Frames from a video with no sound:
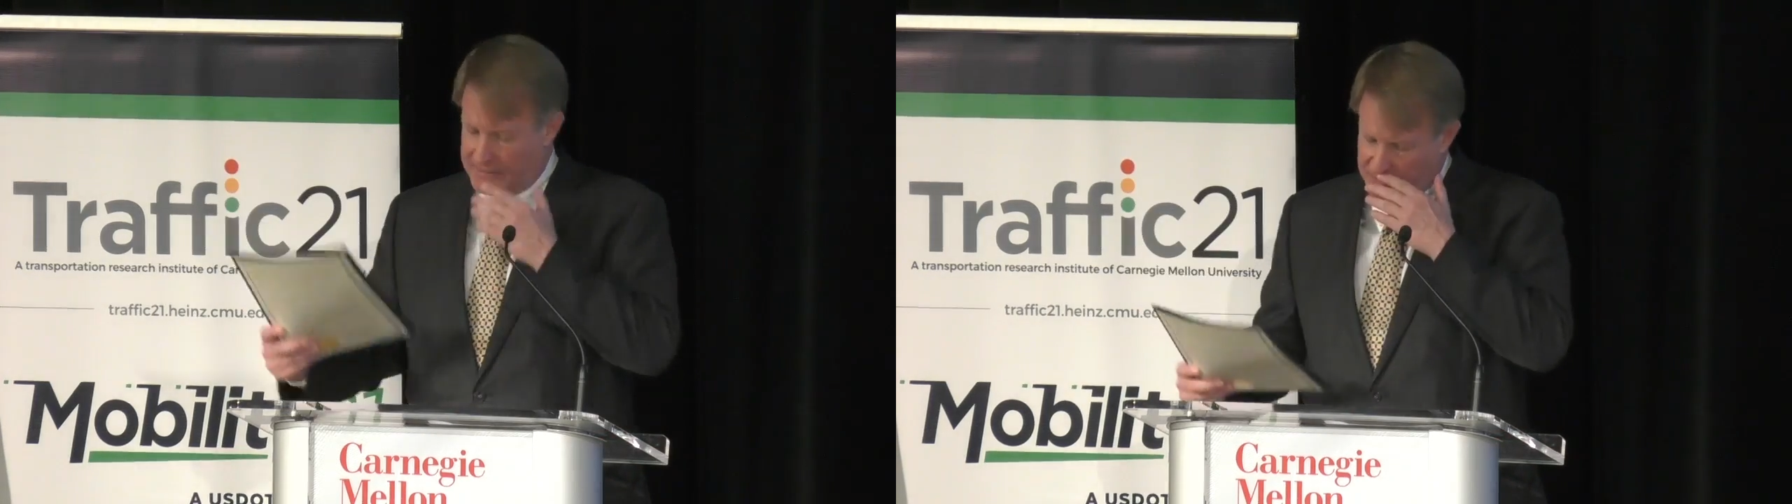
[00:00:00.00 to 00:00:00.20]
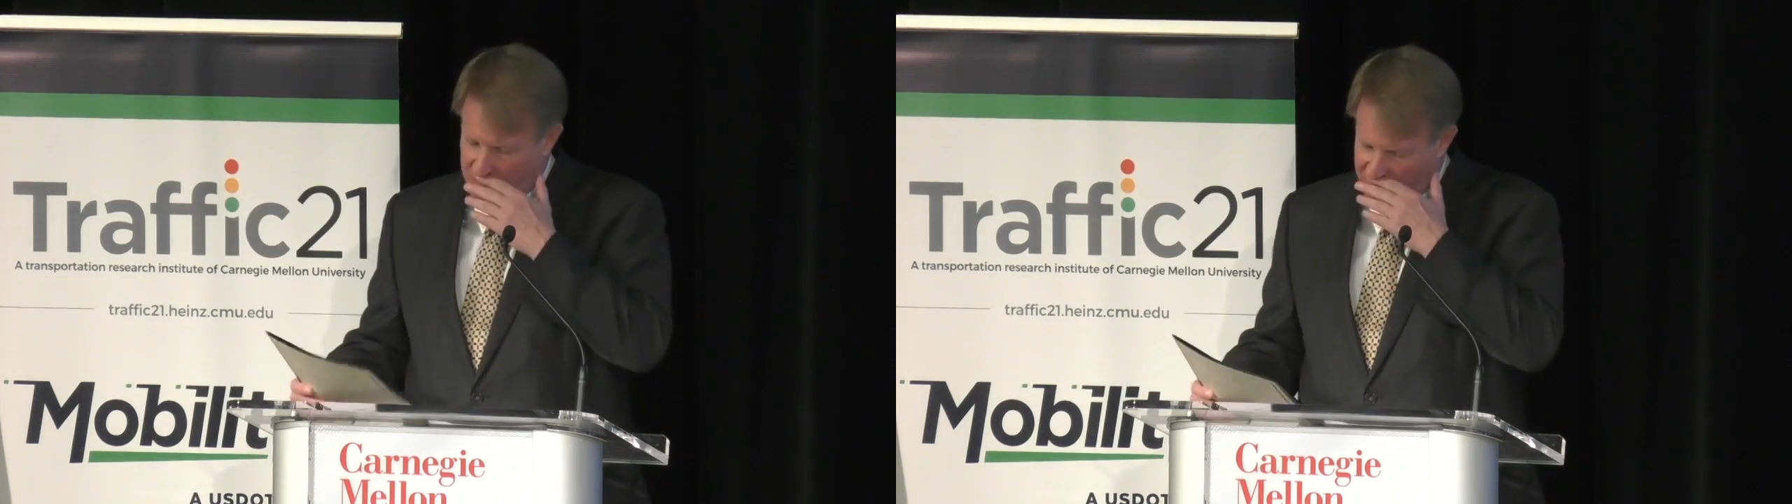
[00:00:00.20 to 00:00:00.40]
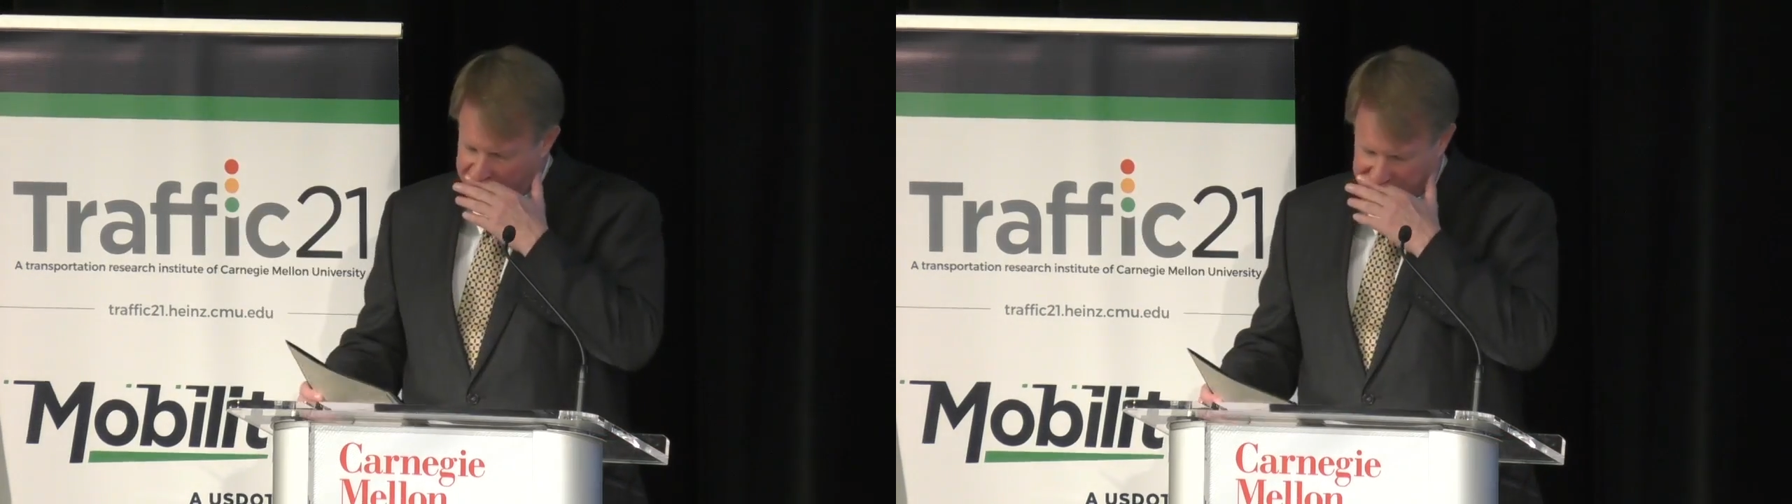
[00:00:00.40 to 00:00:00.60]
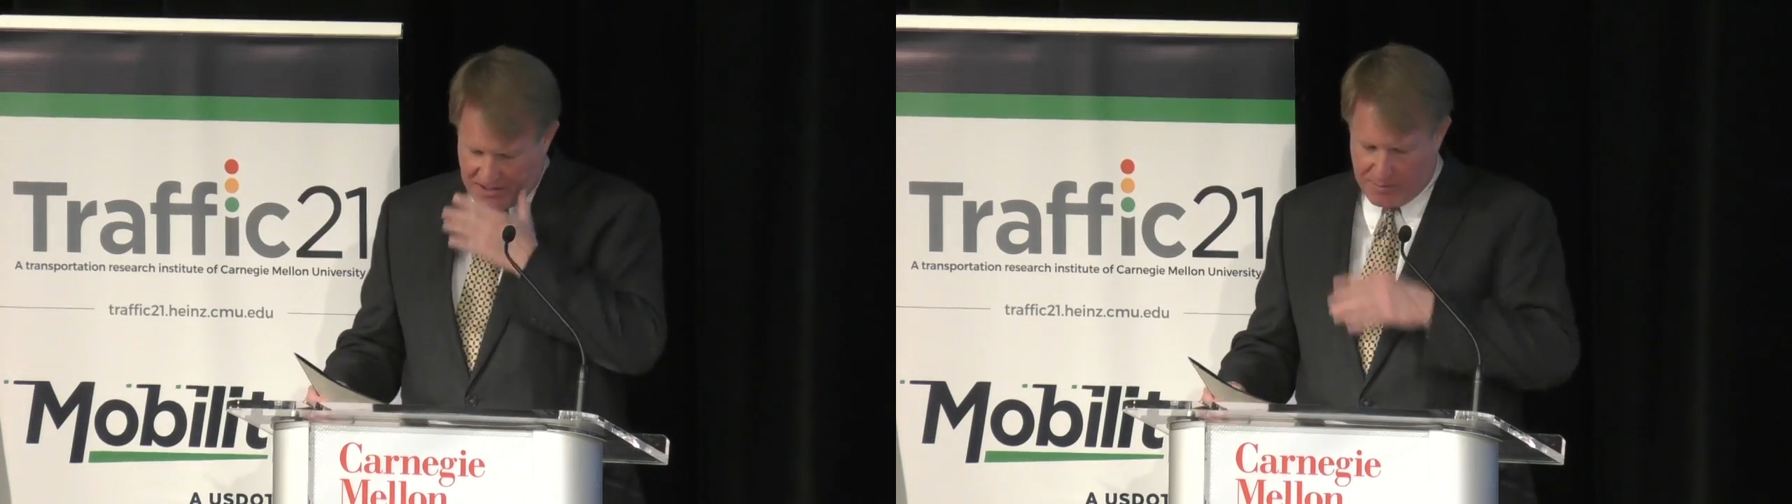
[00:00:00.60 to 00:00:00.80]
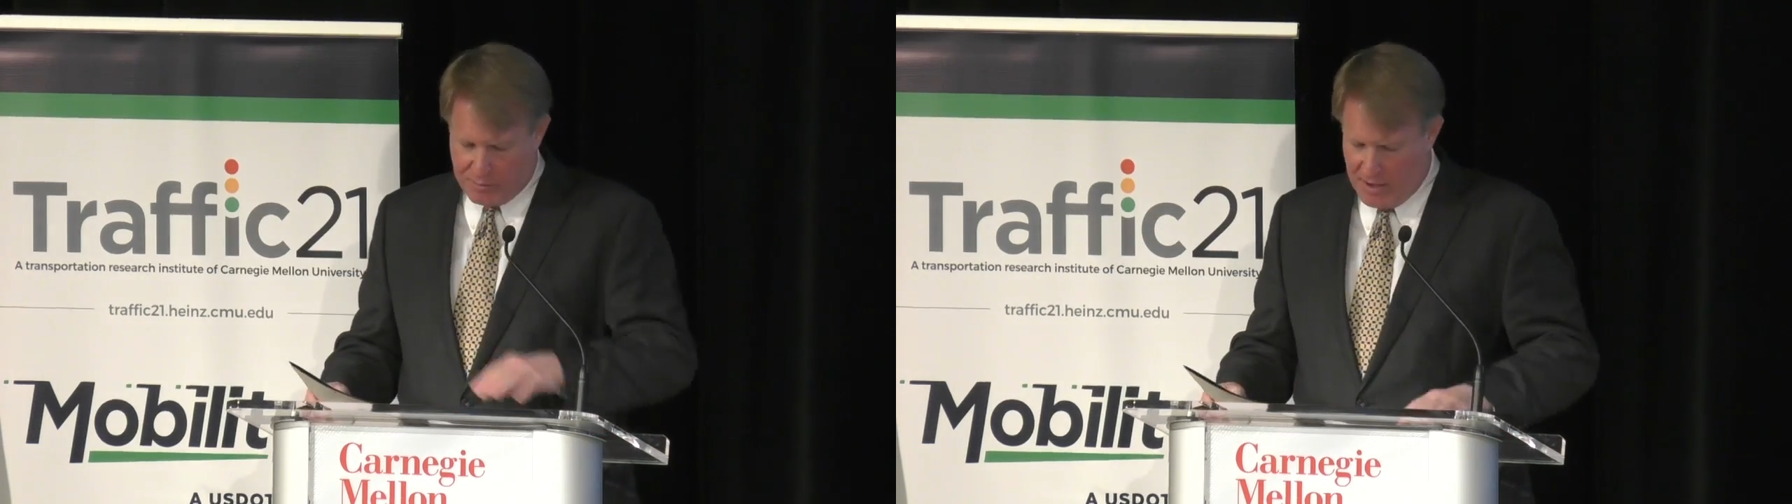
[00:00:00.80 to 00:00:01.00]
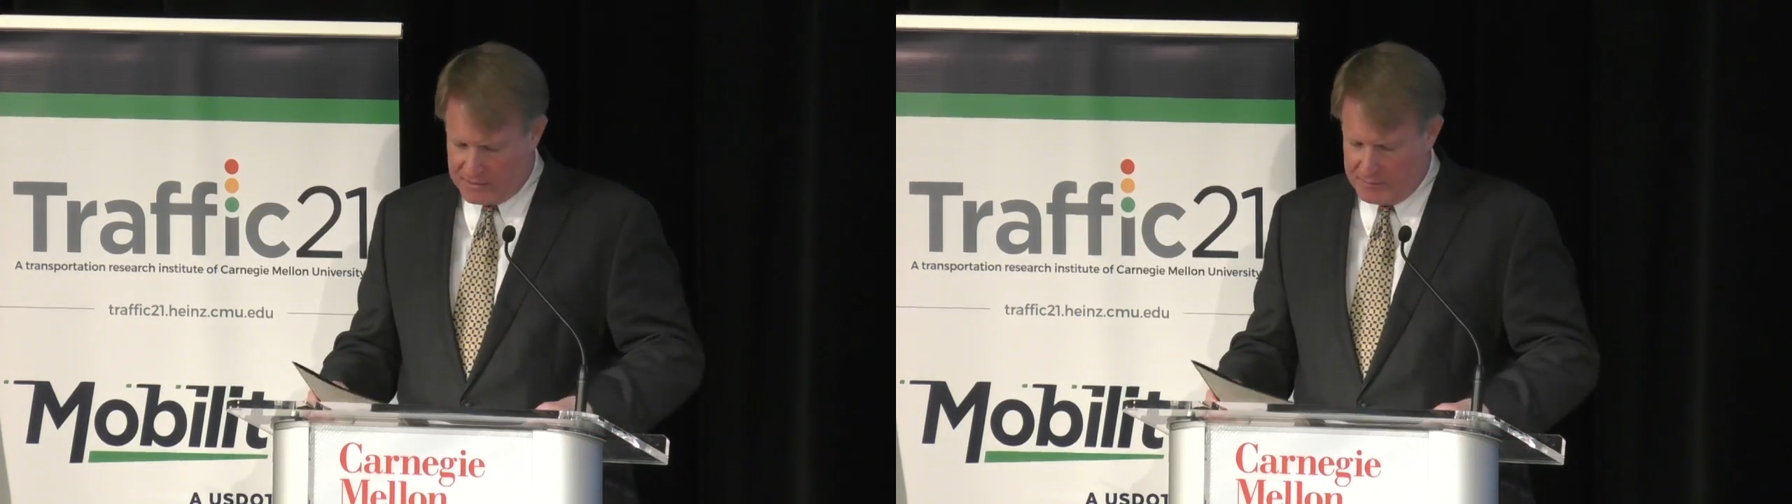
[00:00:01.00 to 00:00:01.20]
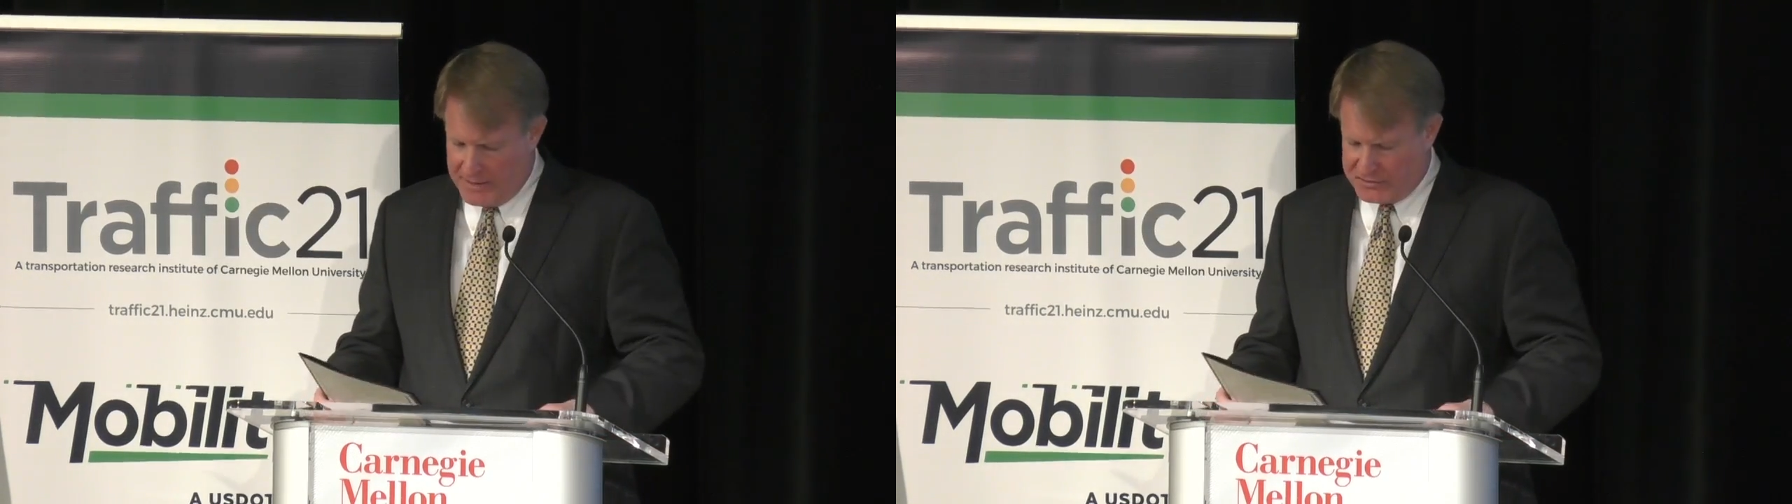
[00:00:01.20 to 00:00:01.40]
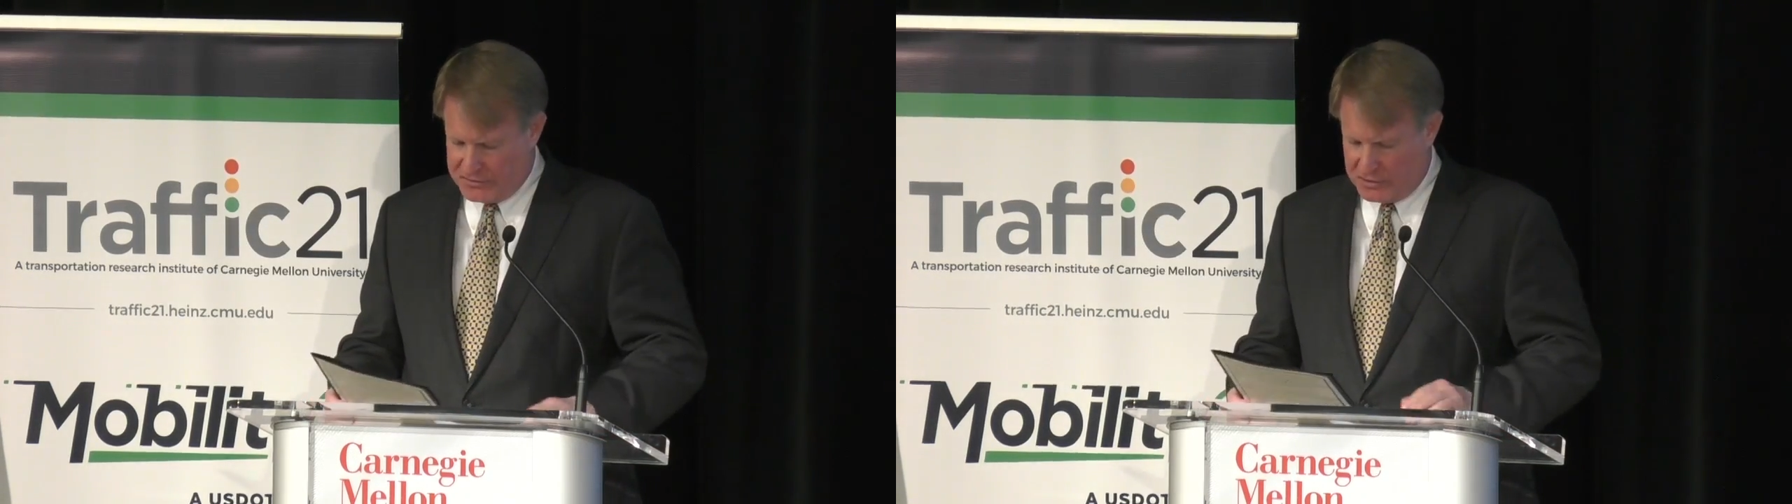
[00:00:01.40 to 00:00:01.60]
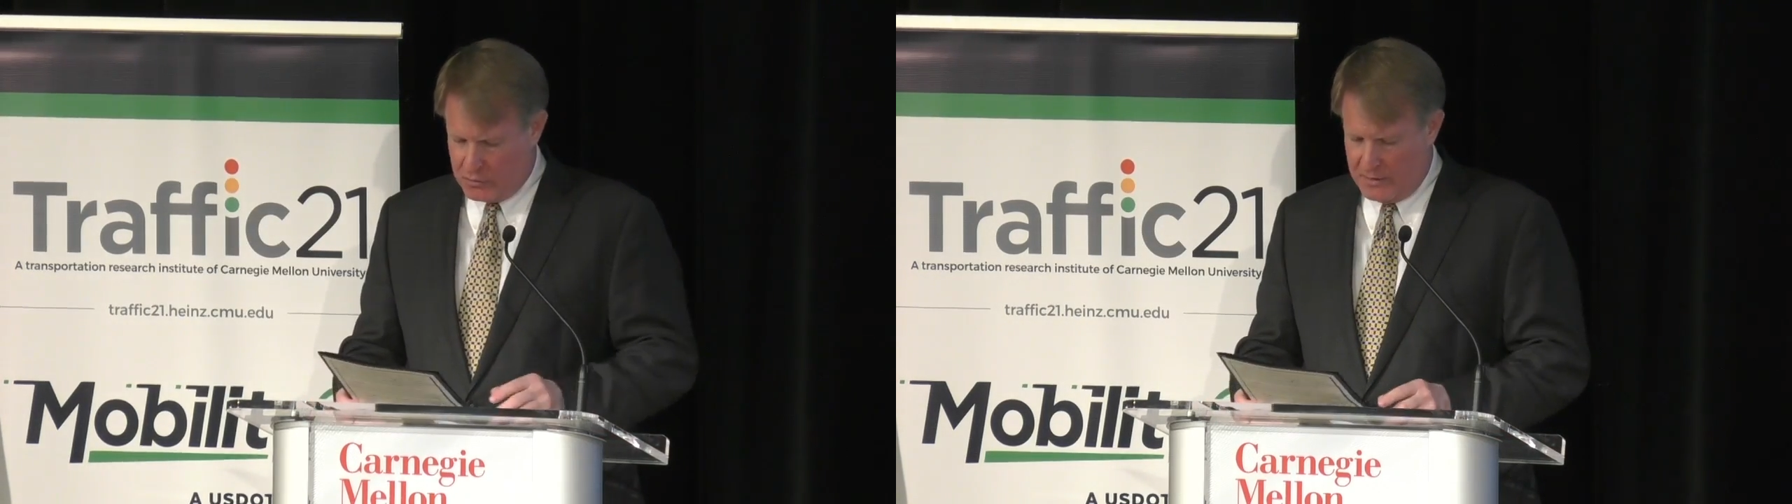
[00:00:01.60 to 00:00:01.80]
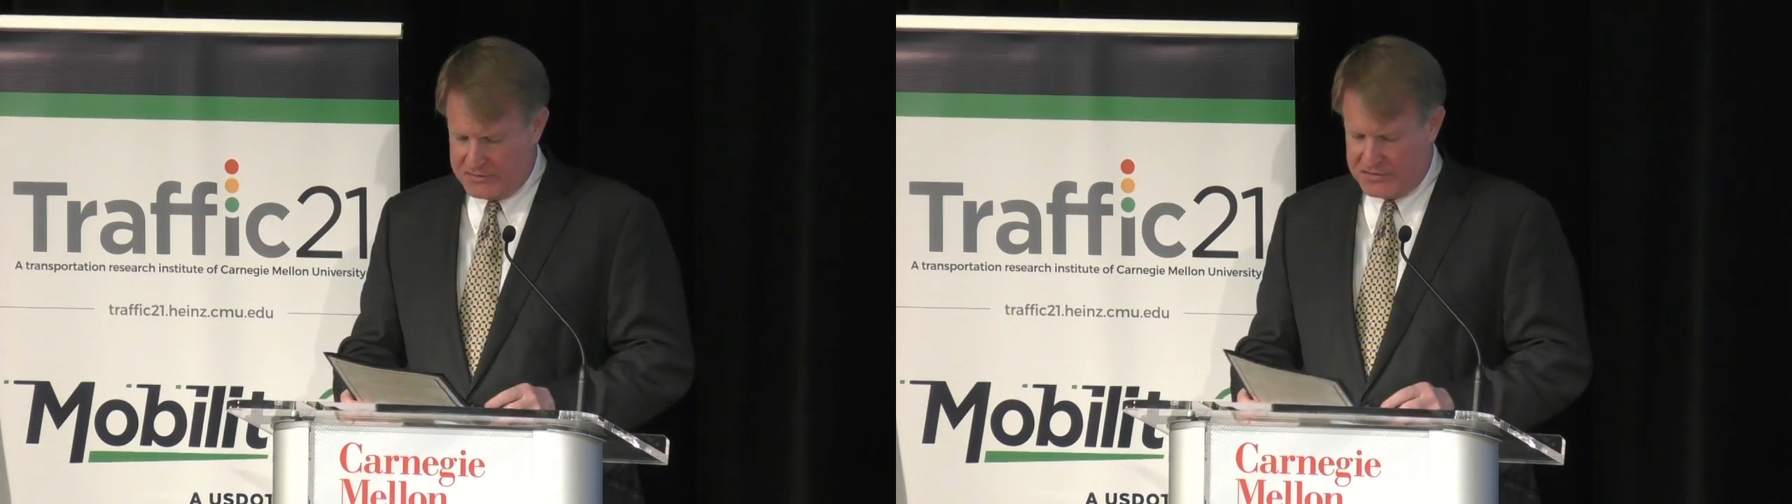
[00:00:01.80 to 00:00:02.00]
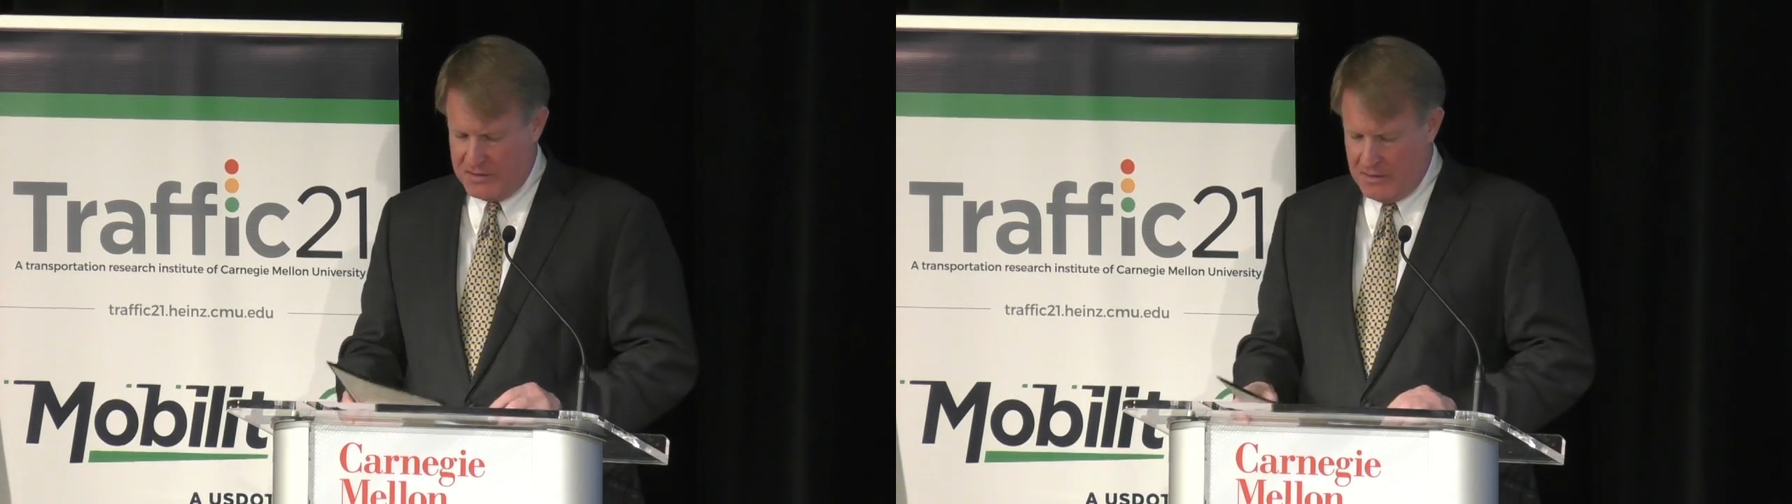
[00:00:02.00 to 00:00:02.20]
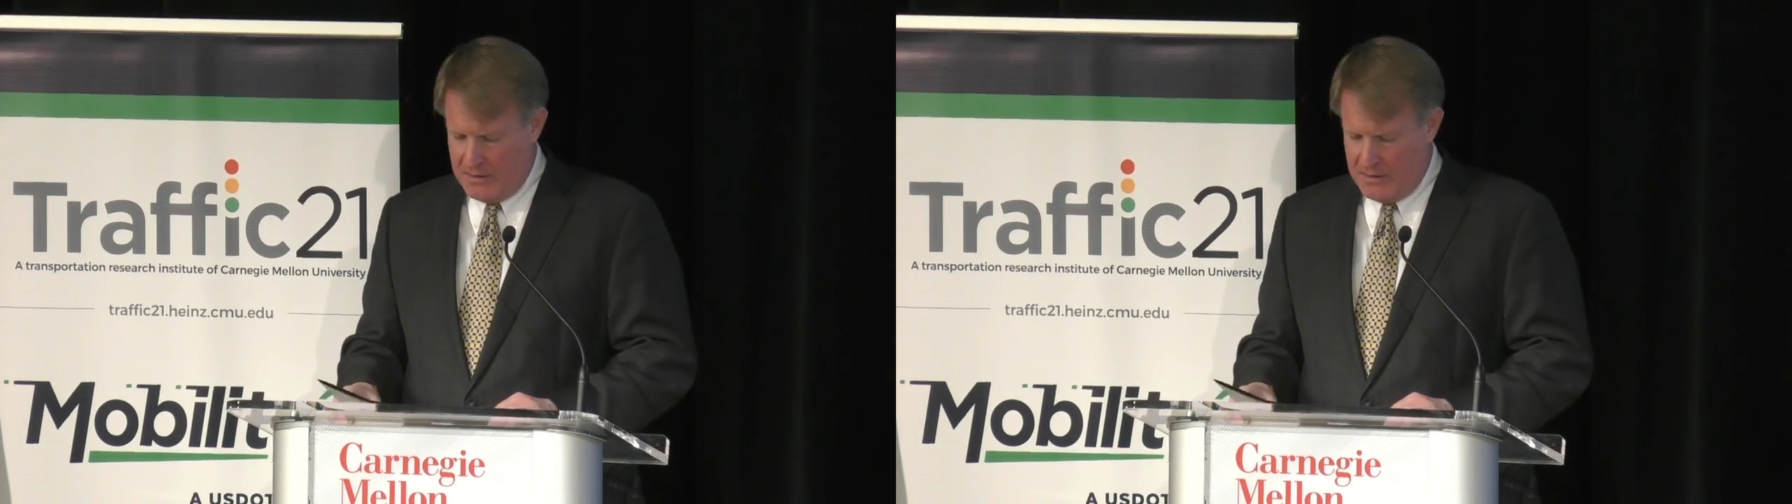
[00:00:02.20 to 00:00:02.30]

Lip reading: I do want to present a proclamation to Chris